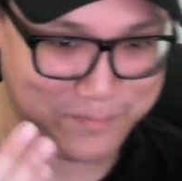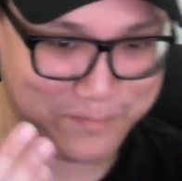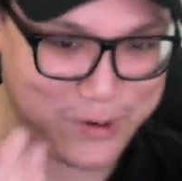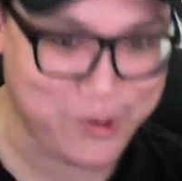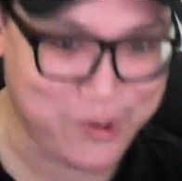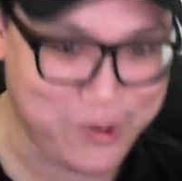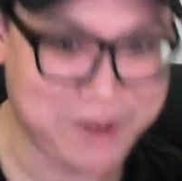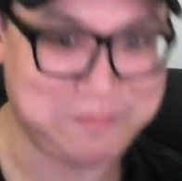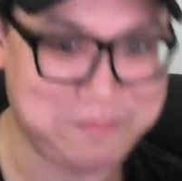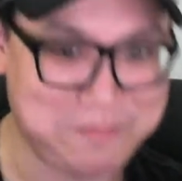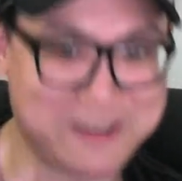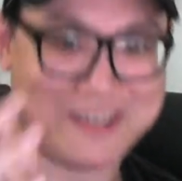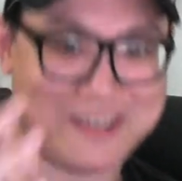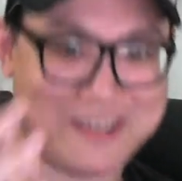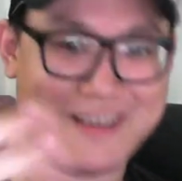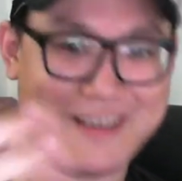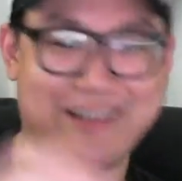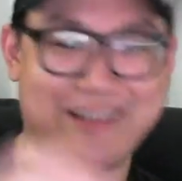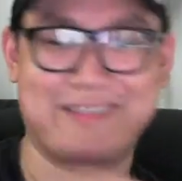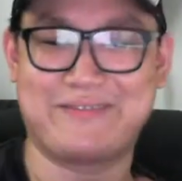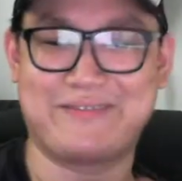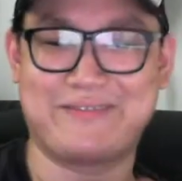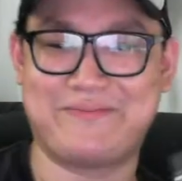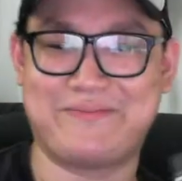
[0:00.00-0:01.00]
goreng
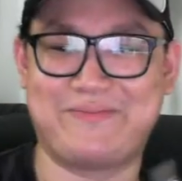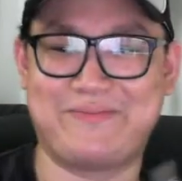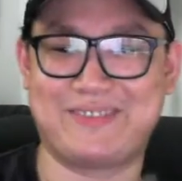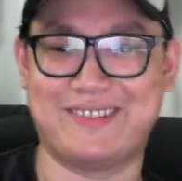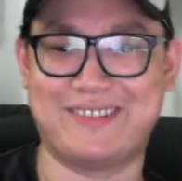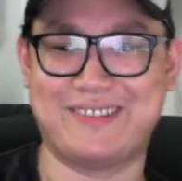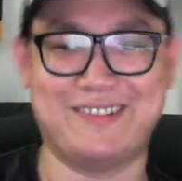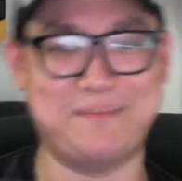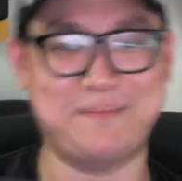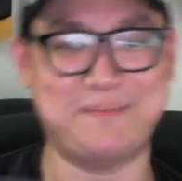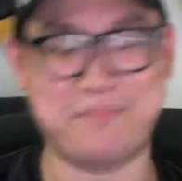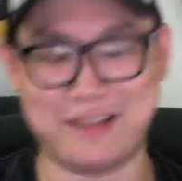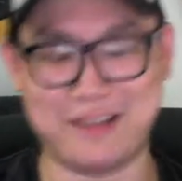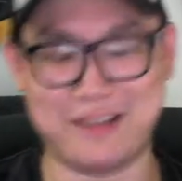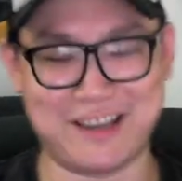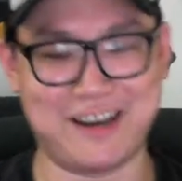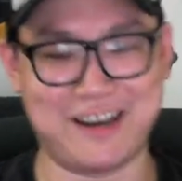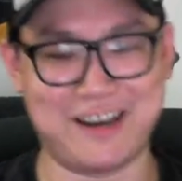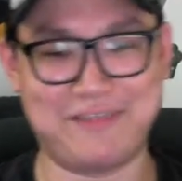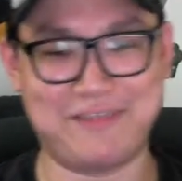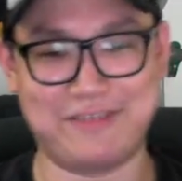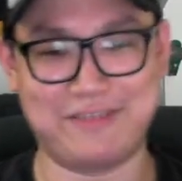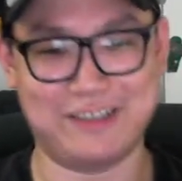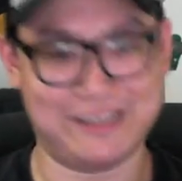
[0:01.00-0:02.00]
pisang,
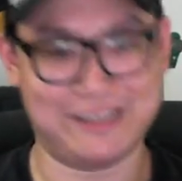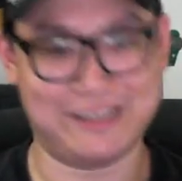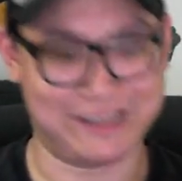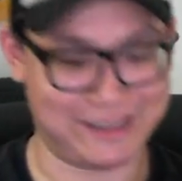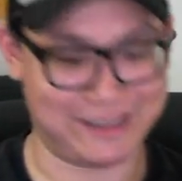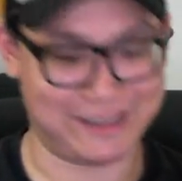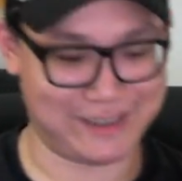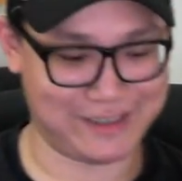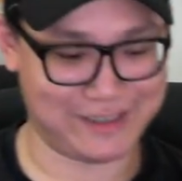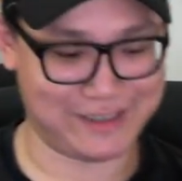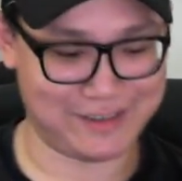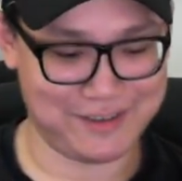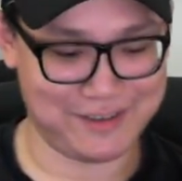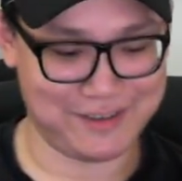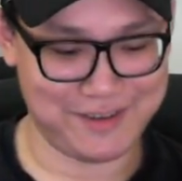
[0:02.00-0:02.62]
banana fritters.